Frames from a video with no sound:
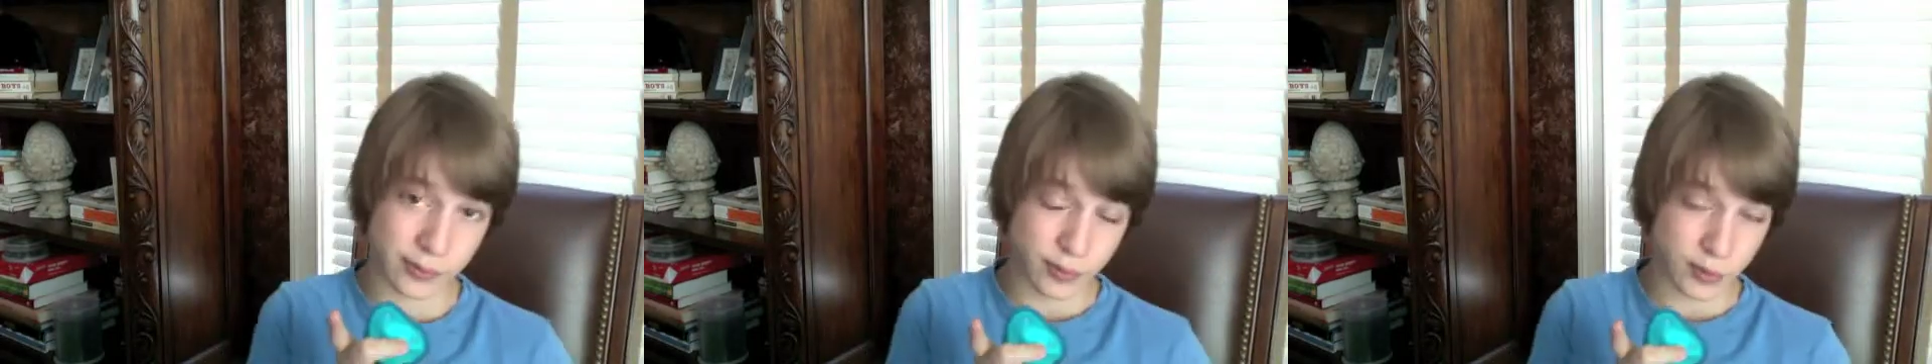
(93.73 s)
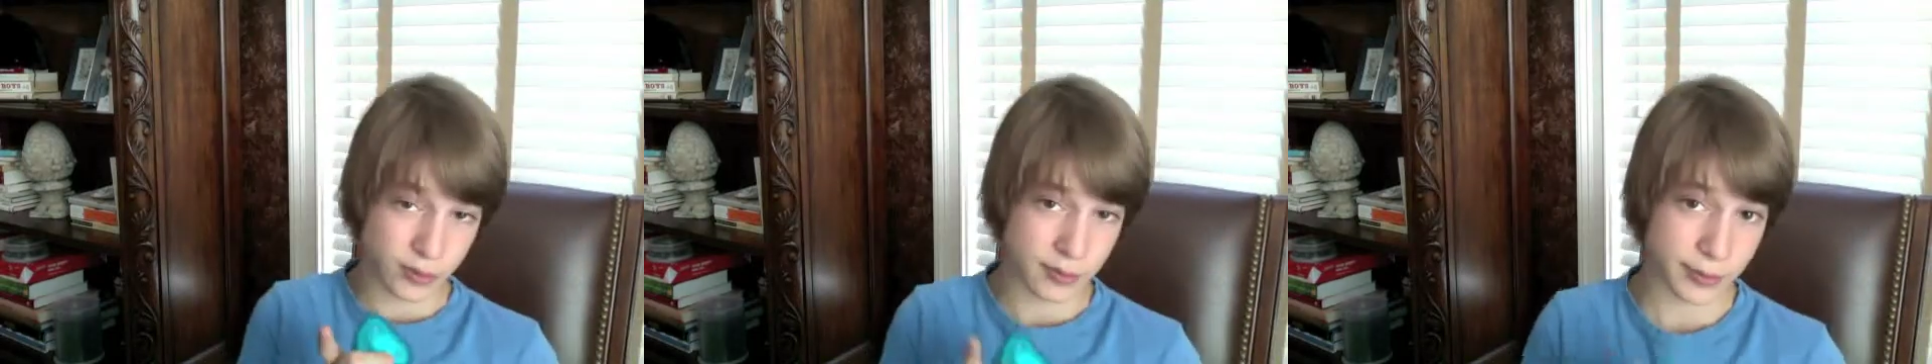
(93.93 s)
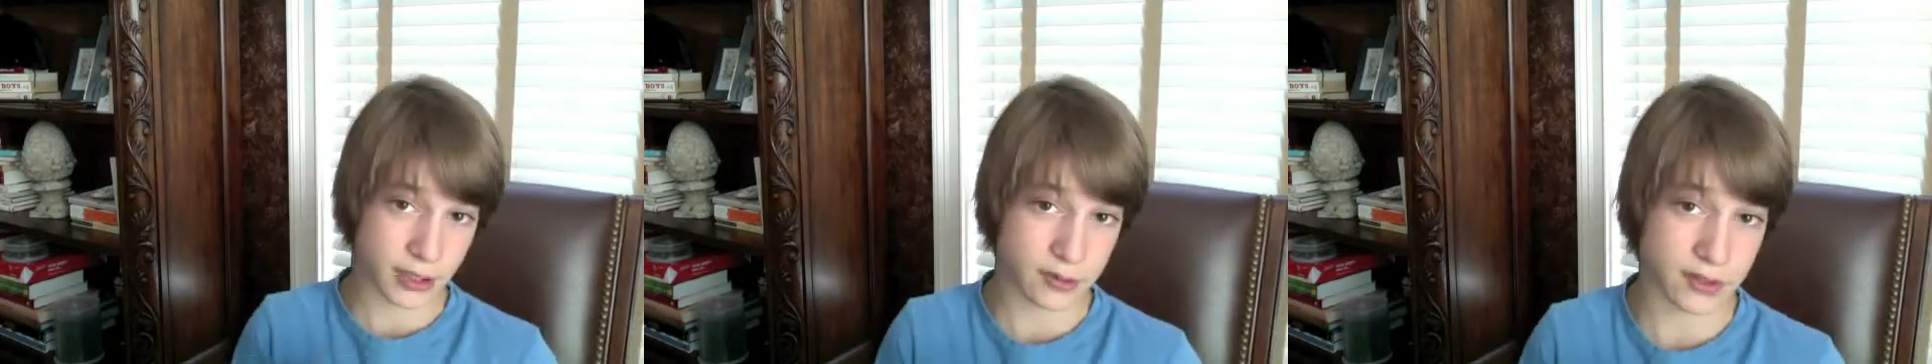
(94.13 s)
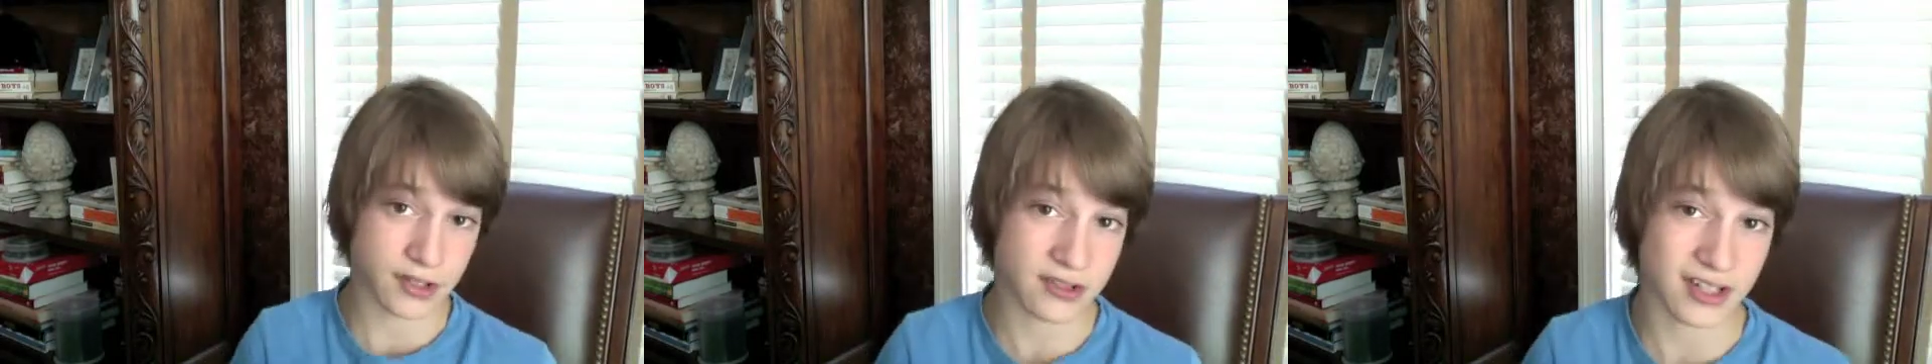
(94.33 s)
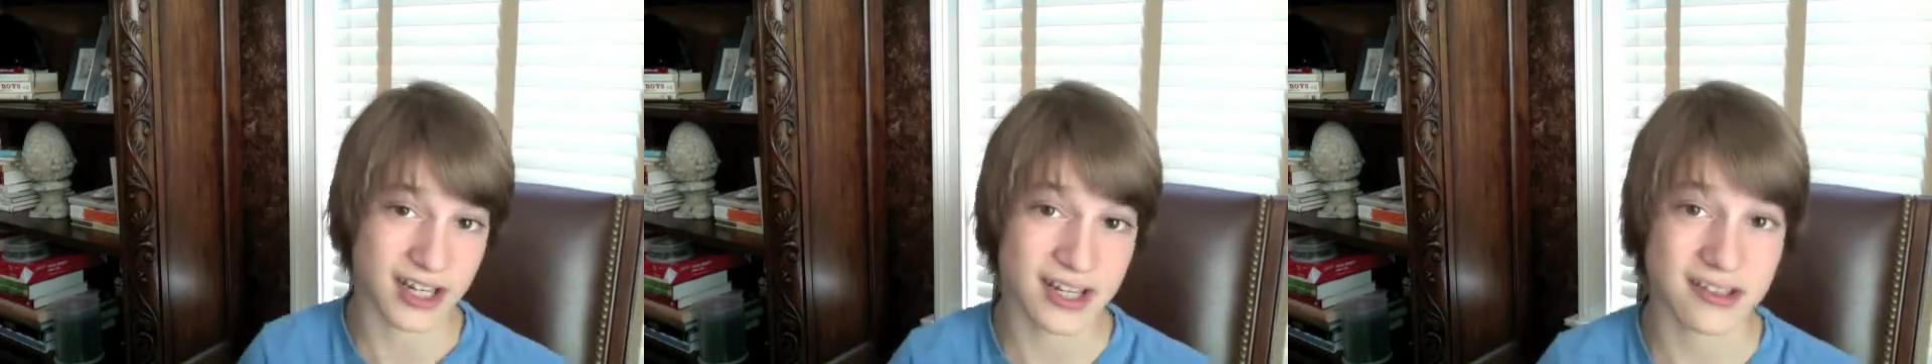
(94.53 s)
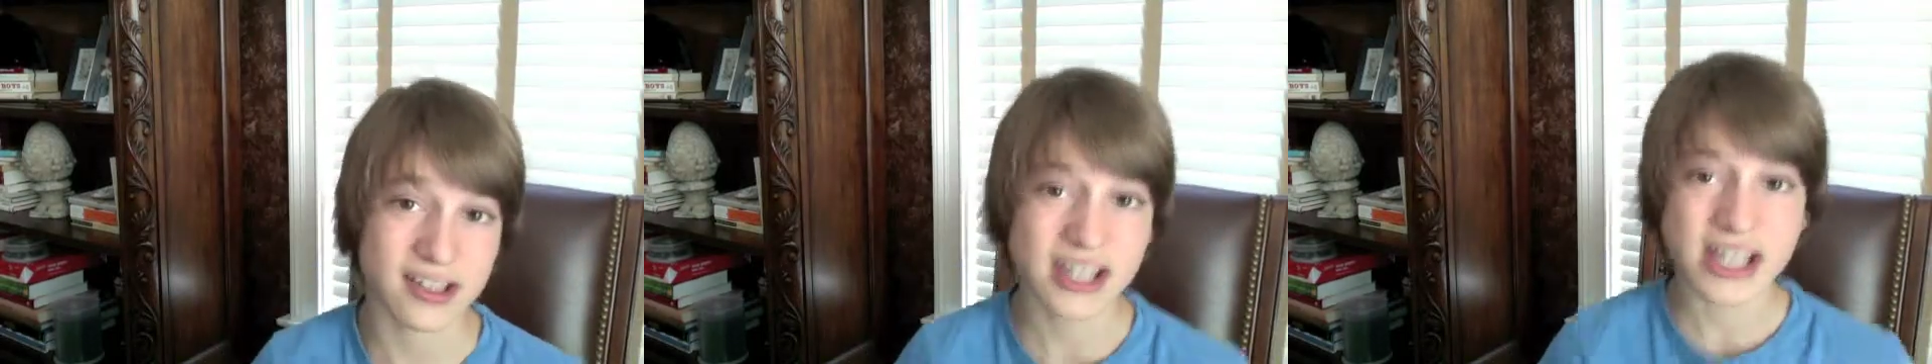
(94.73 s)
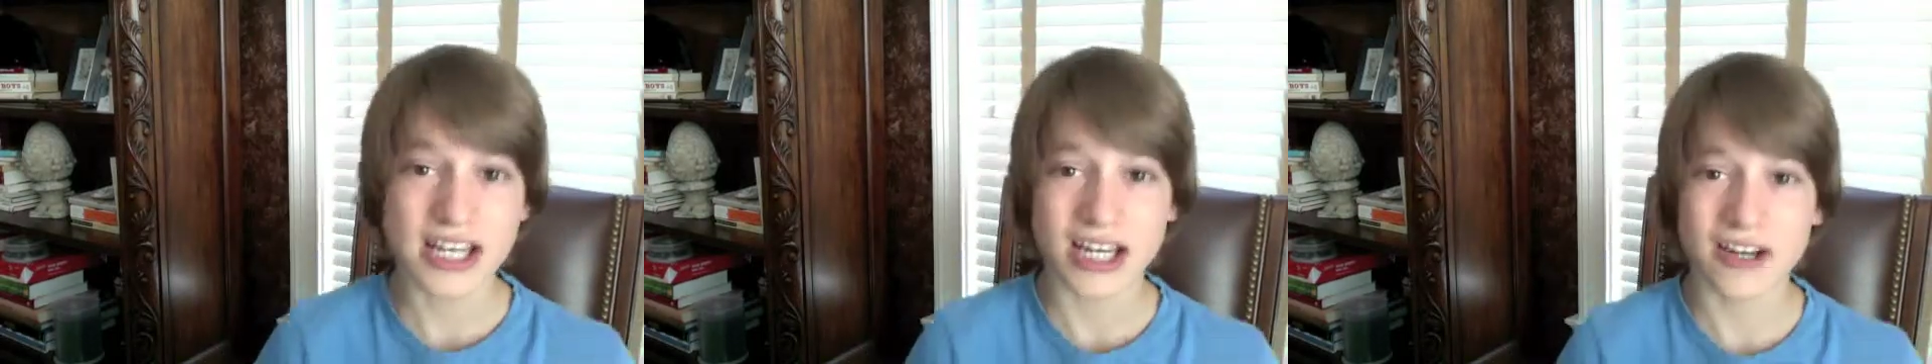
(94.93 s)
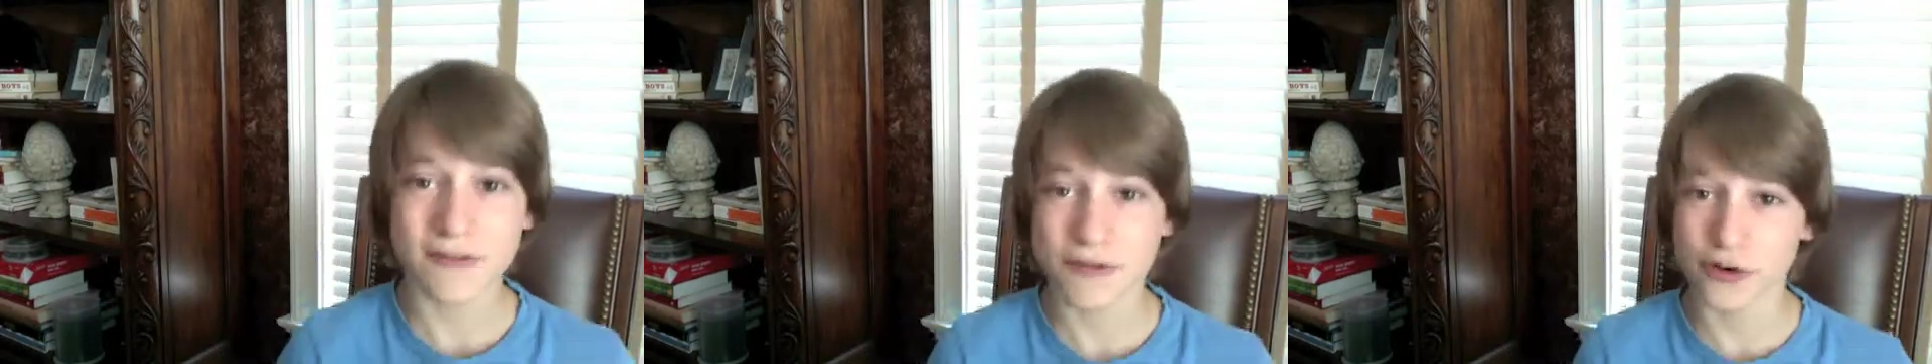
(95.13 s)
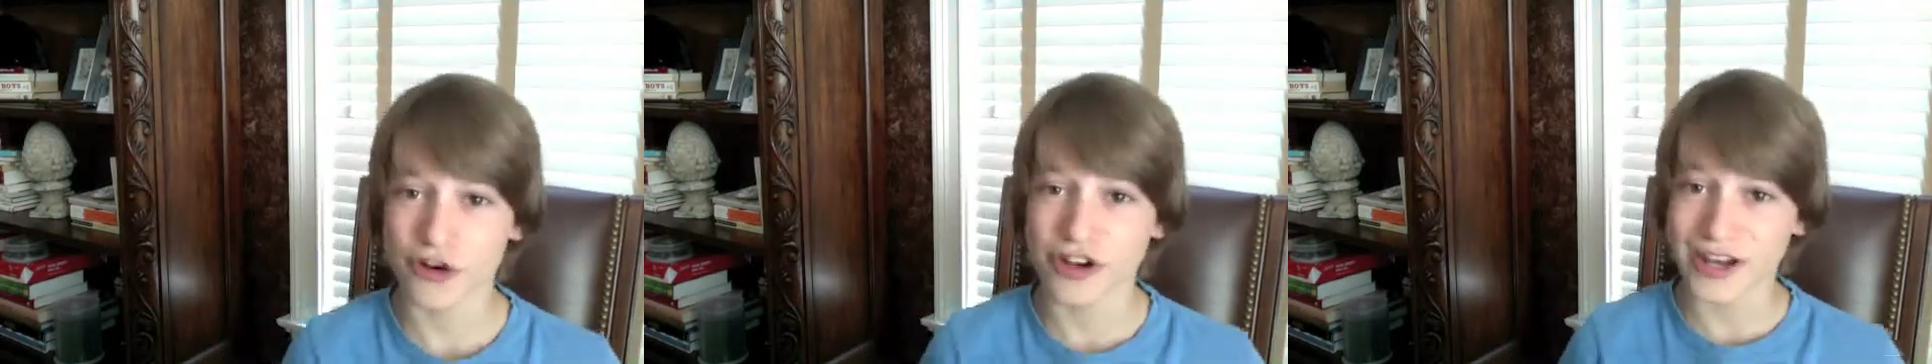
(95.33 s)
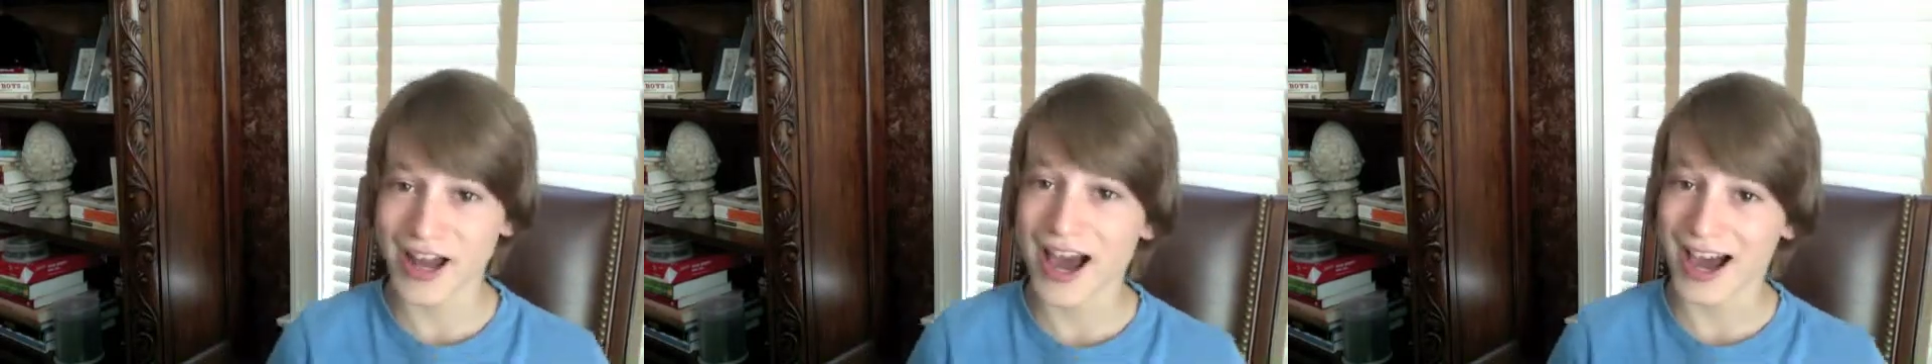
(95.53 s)
Booth about this, and if you're
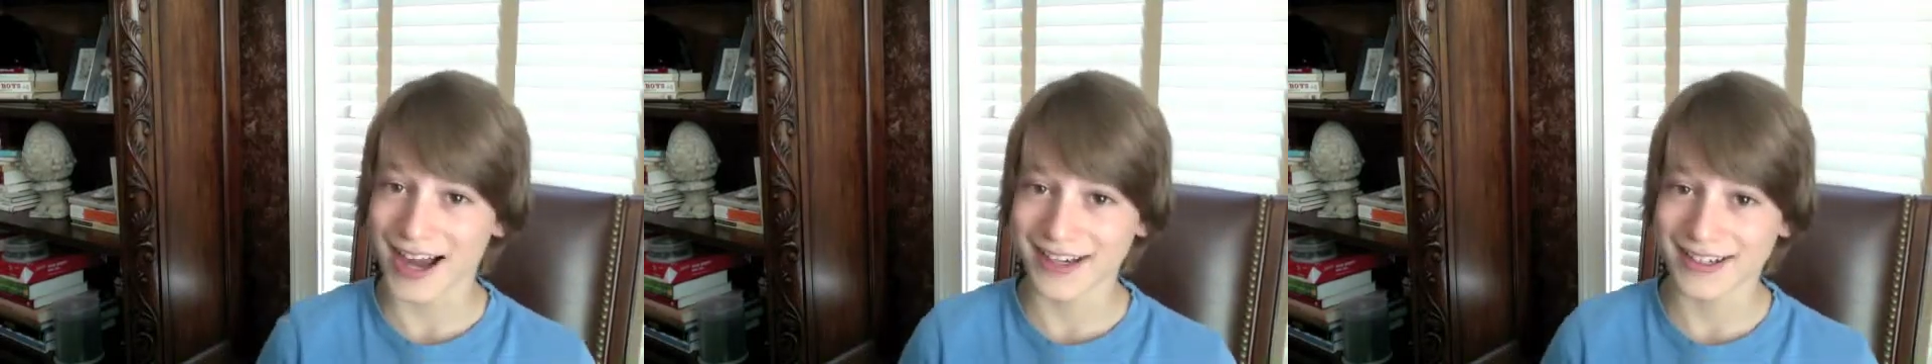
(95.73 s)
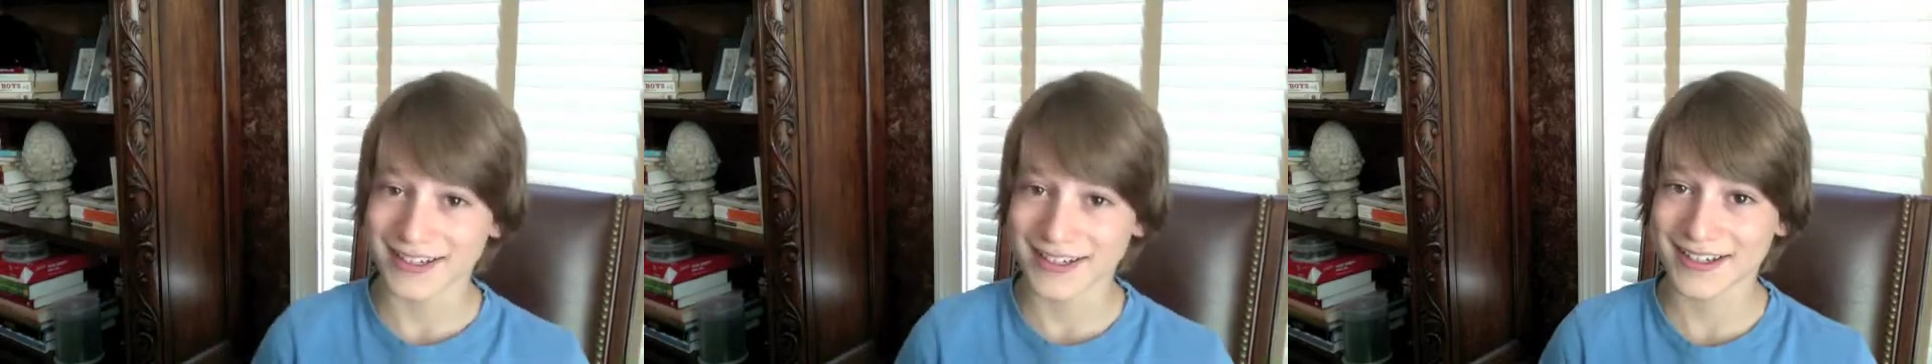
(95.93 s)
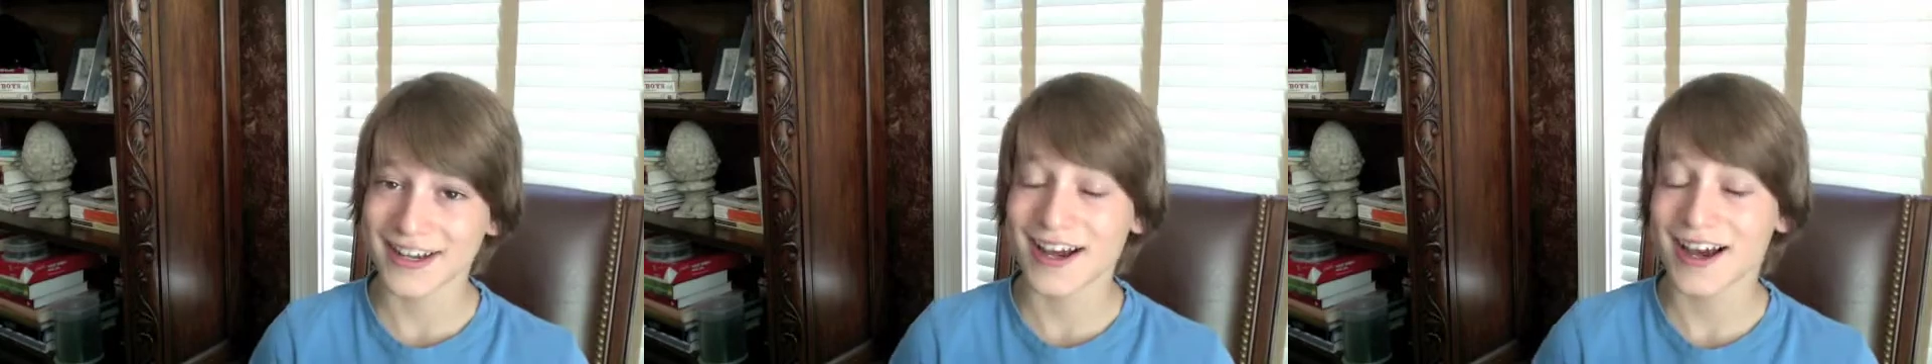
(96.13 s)
not